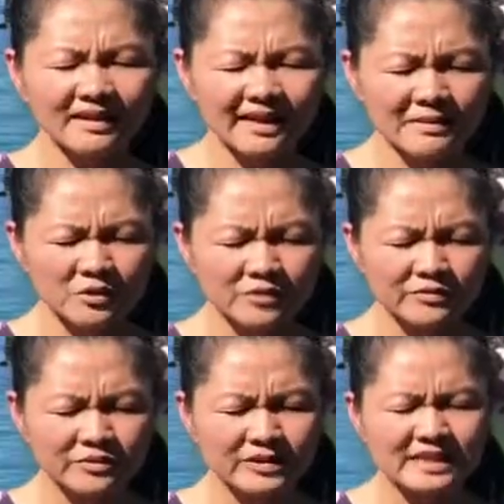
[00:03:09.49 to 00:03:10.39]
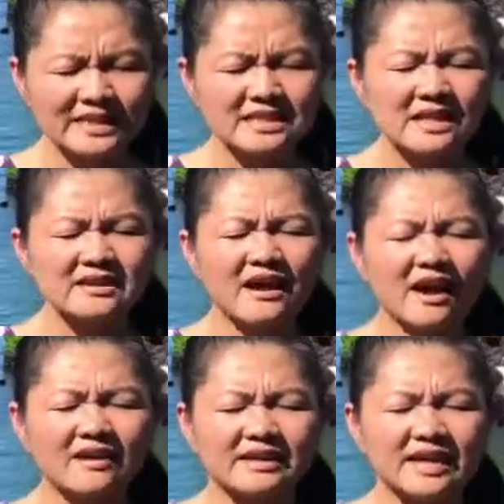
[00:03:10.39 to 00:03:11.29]
Let it move through. And this is the
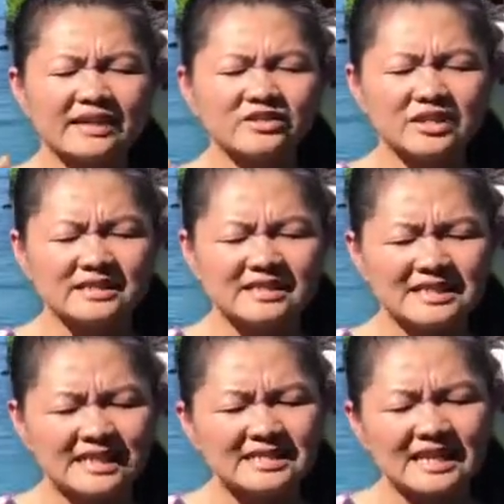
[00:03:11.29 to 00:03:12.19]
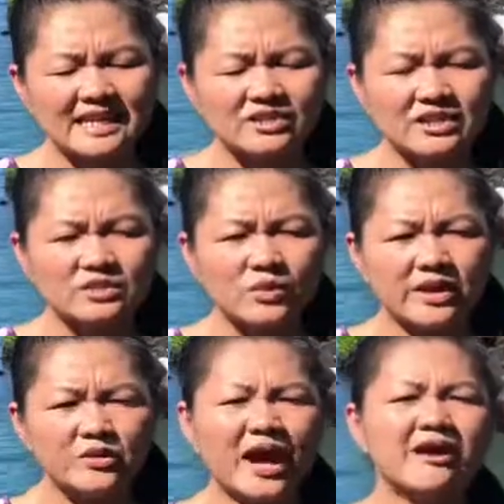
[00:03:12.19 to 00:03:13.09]
gunk energies, the dense energies where
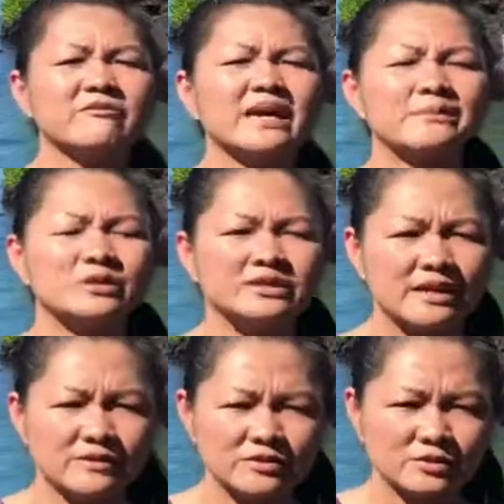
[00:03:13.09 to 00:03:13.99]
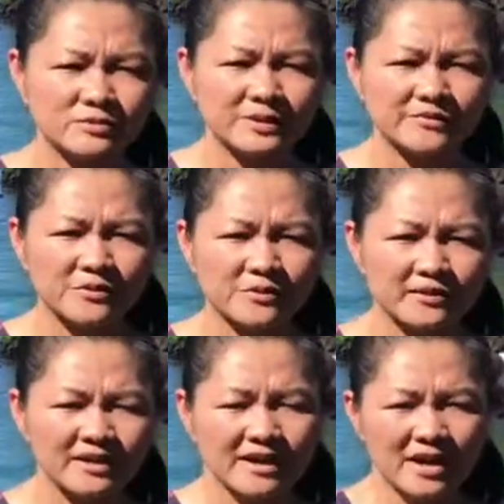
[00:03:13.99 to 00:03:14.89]
you haven't been able to tell the truth
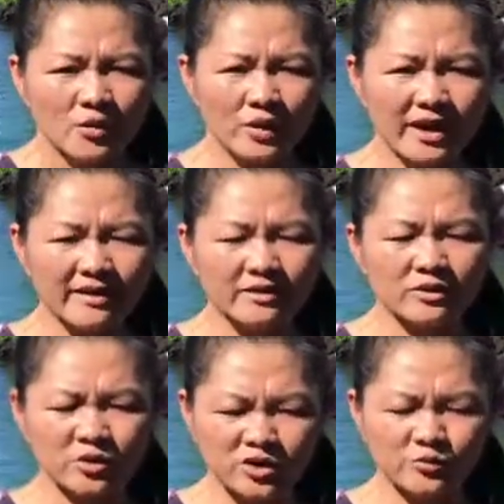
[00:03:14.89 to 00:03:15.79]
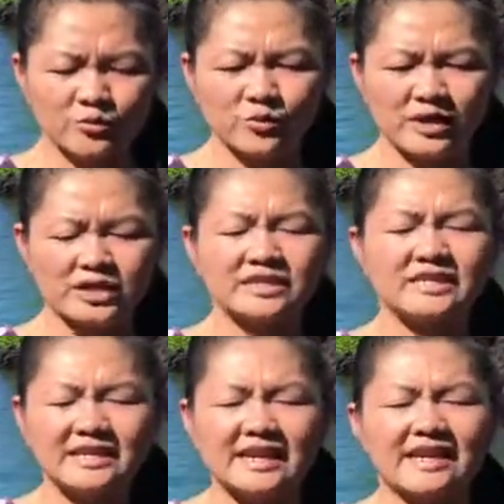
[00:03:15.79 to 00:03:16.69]
before, where you
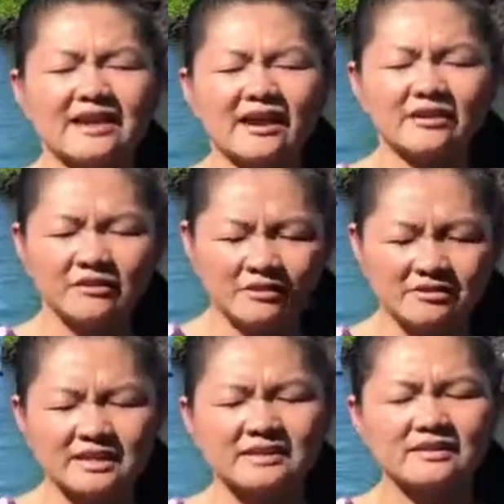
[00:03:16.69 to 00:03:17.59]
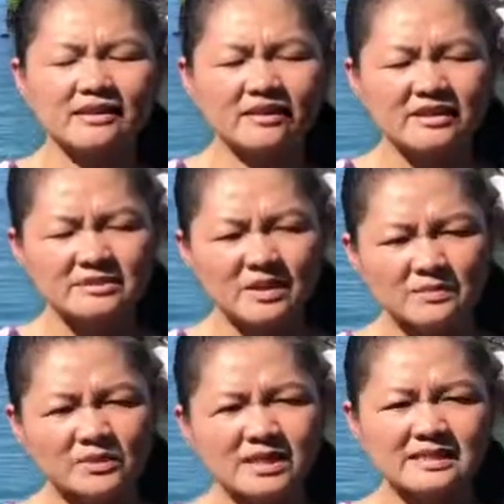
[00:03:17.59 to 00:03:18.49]
did and it got hurt, and these
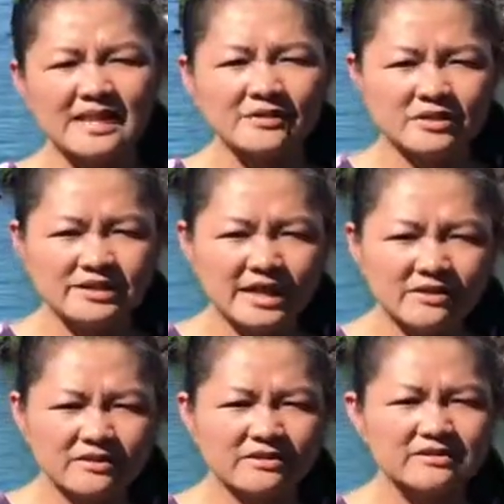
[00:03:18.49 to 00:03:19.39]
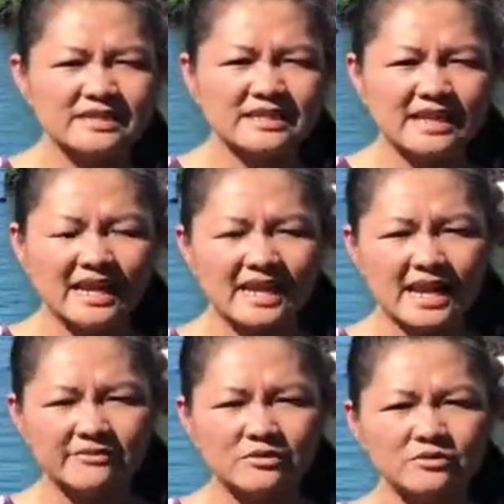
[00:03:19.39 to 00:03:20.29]
memories down your cellular DNA
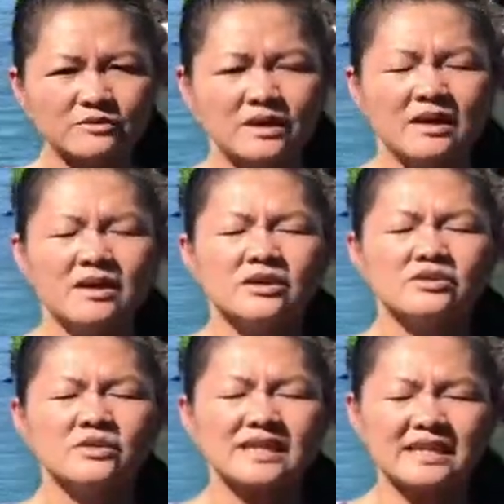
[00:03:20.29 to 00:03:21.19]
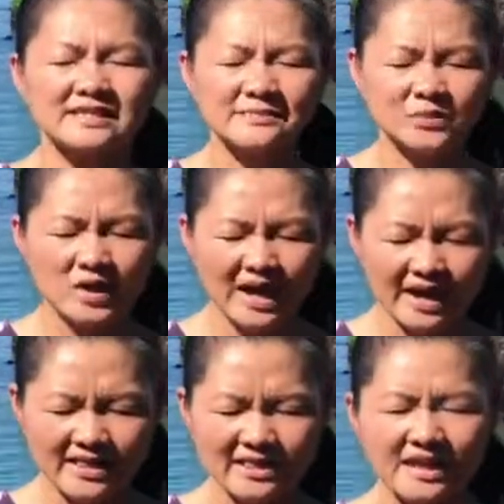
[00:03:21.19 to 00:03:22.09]
level. So take a deep
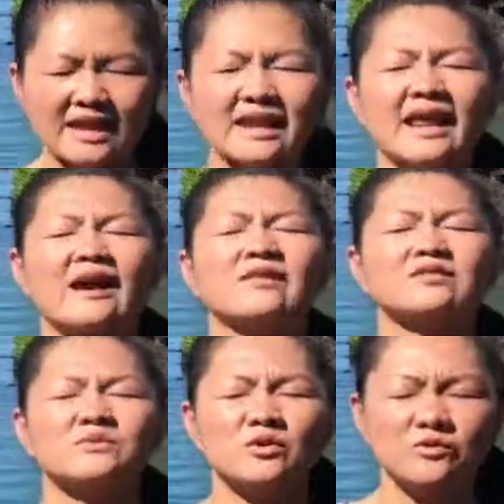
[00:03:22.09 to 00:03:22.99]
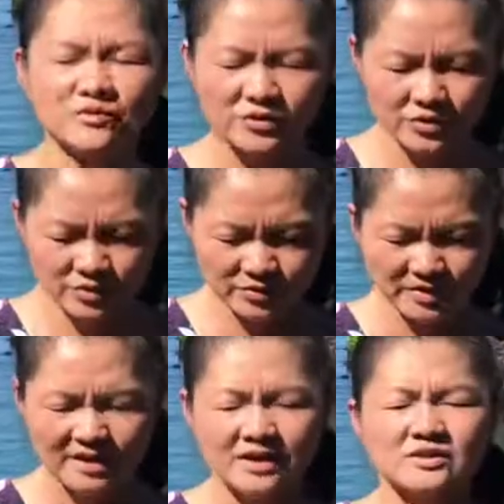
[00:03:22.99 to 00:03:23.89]
breath and allow that to move through
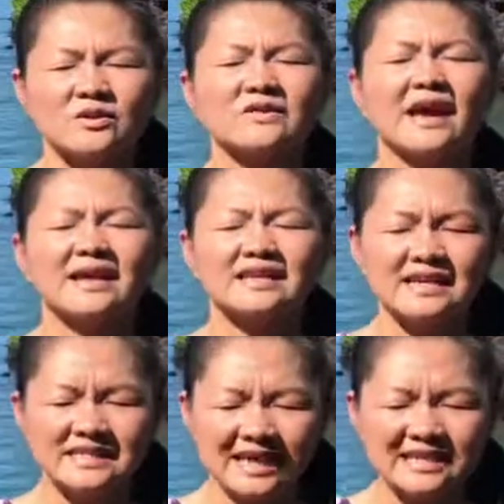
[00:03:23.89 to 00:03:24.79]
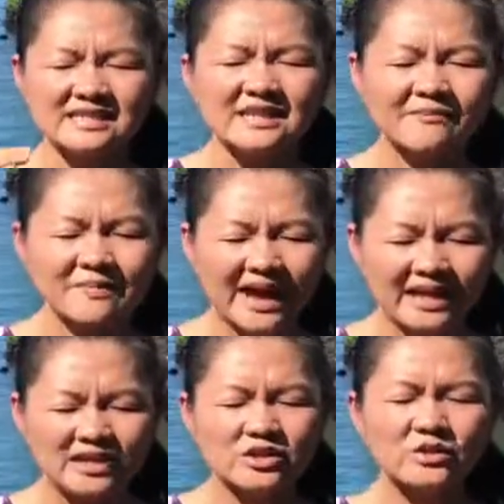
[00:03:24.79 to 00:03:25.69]
so that it doesn't get stuffed
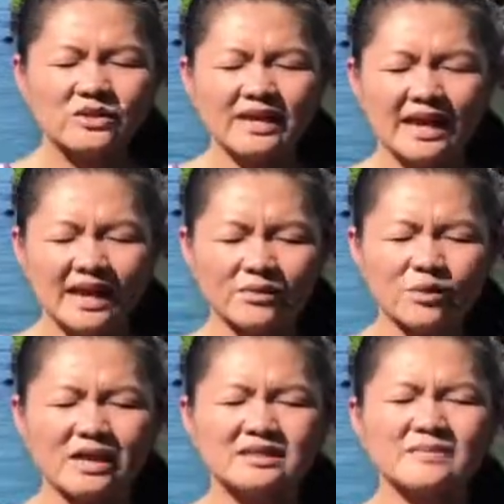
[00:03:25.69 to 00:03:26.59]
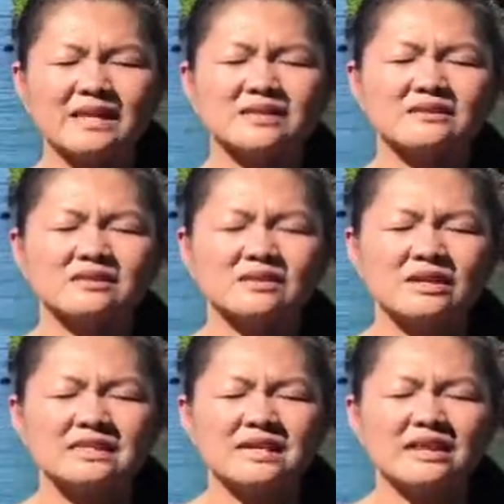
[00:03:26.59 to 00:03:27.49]
back in you again, where it's making,
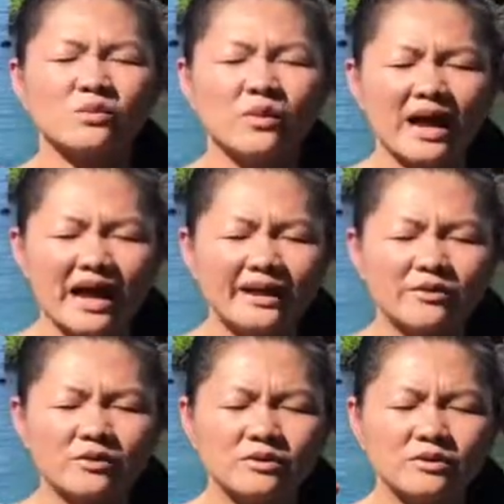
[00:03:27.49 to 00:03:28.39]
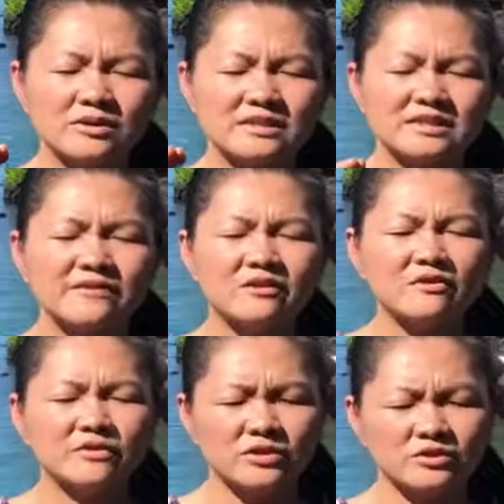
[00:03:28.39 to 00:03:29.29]
it's in the way or it's
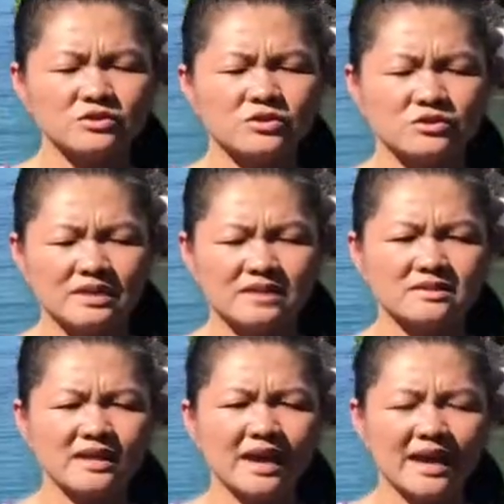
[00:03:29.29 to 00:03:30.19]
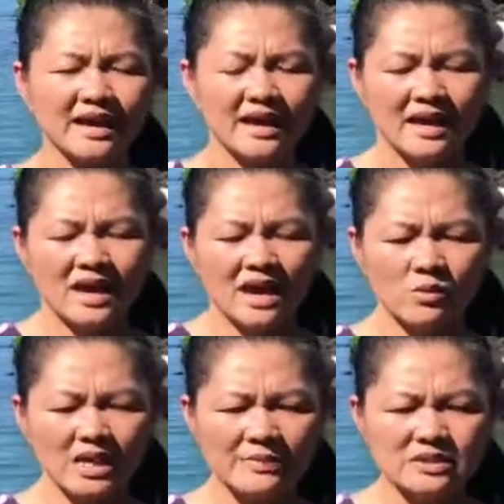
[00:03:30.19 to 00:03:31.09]
difficult for you to do this, okay? And
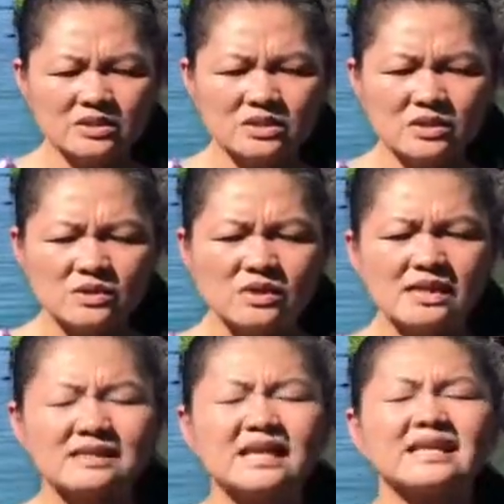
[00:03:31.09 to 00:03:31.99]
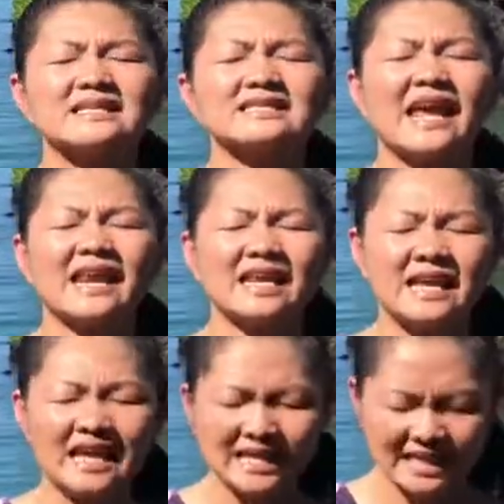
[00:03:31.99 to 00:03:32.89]
when you're able to do this and stand
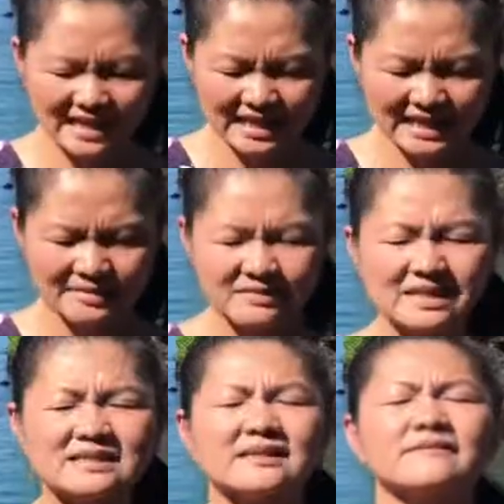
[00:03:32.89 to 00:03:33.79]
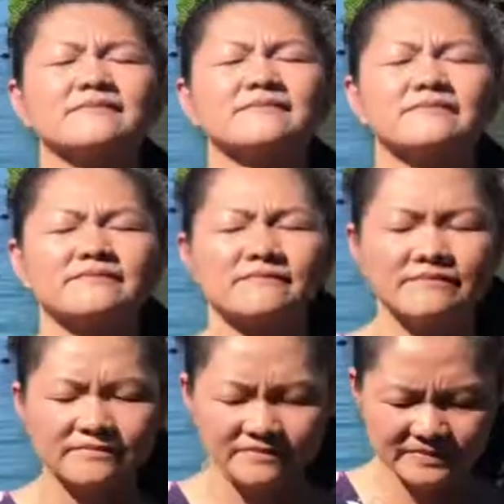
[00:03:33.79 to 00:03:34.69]
in it, in the midst of
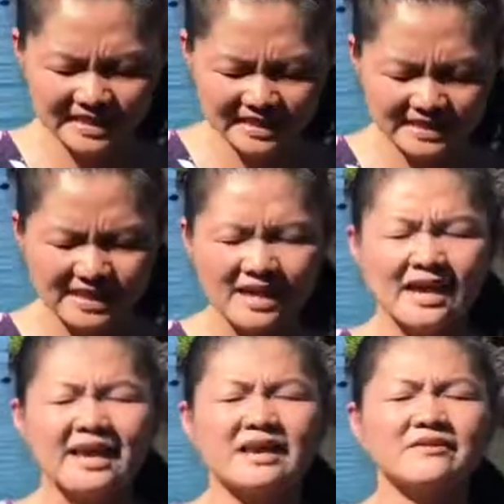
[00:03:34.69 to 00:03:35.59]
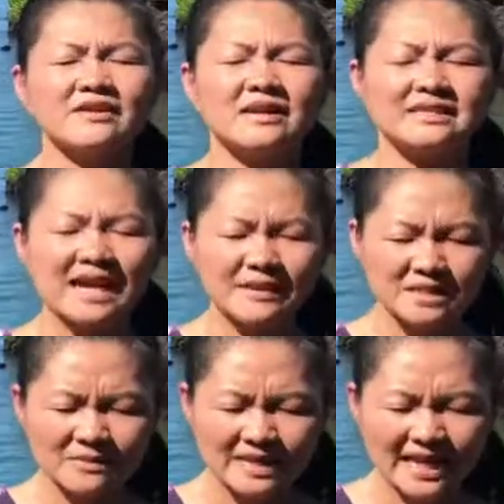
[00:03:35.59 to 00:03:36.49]
this, even though at
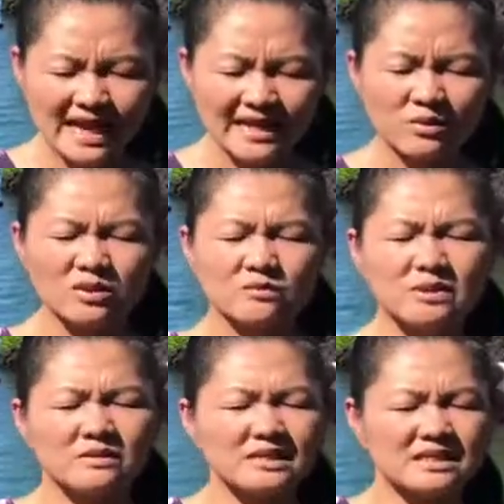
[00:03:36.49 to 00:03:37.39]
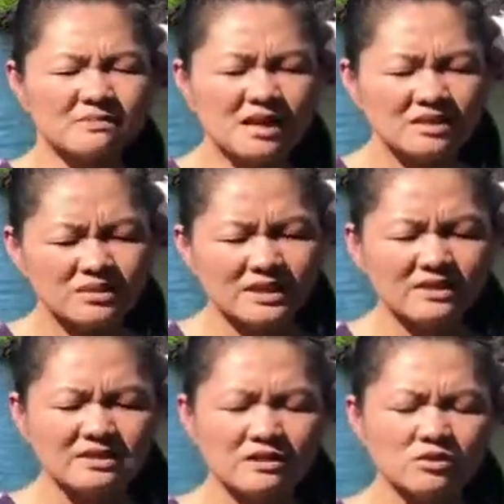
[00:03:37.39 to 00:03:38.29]
times in the beginning when you build this muscle
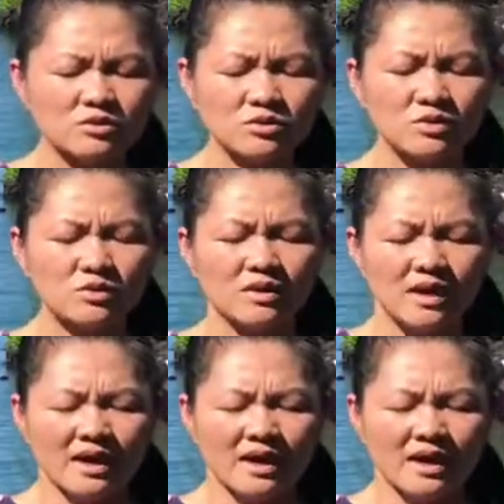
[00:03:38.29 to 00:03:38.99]
telling yourself the truth,